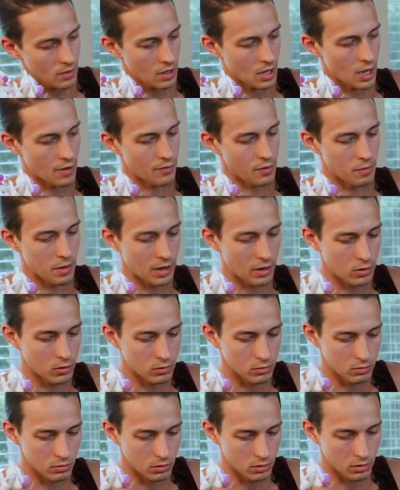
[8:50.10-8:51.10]
Heavy metal,
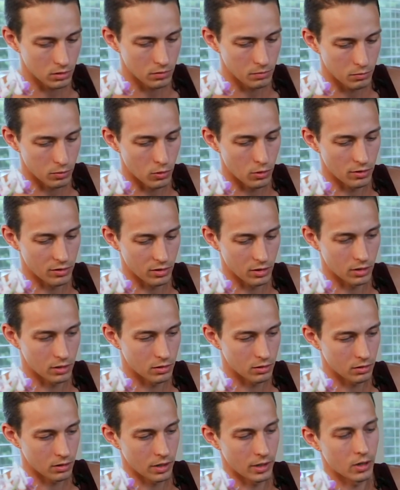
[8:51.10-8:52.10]
porcelain,
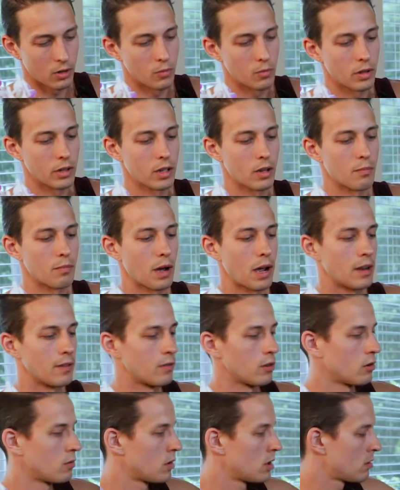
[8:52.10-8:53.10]
they don't really combine
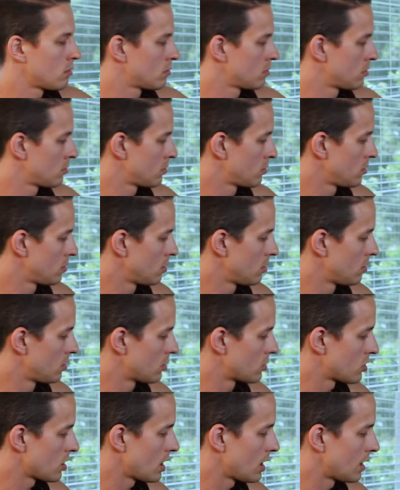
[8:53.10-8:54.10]
very well.
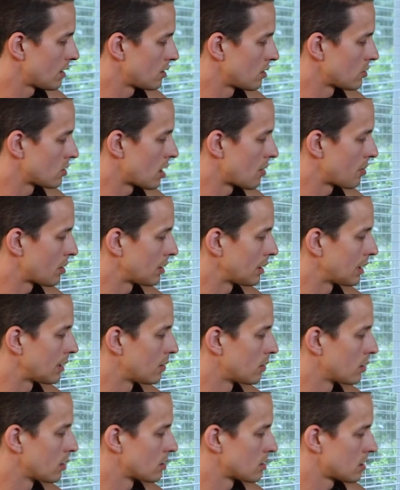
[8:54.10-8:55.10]
Try not to drop your lid
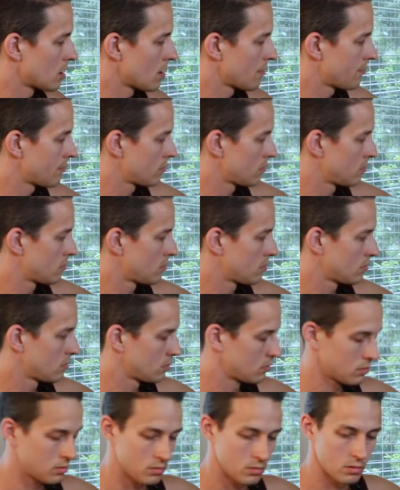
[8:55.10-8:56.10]
on your stuff.
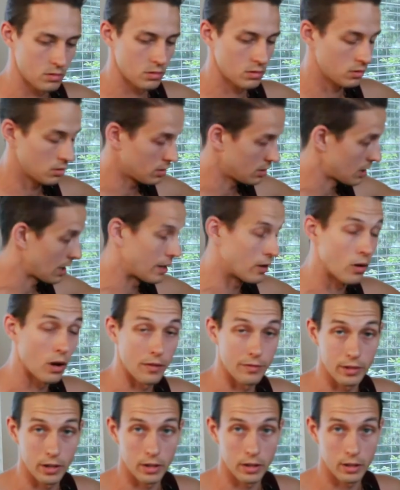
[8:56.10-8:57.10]
I know
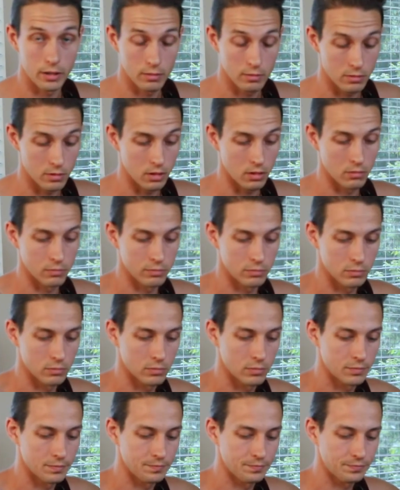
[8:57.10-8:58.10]
I've done it, so.
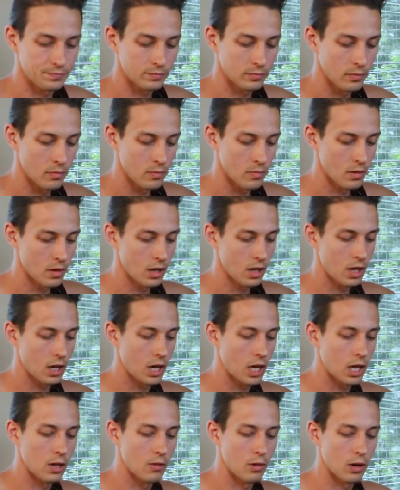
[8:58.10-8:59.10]

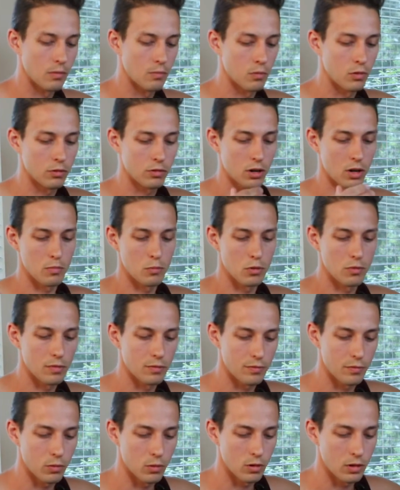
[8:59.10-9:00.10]
Anyway, we'll start moving
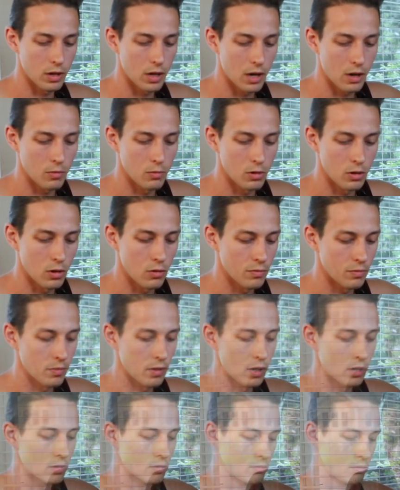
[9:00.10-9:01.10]
forward now and we'll go from there.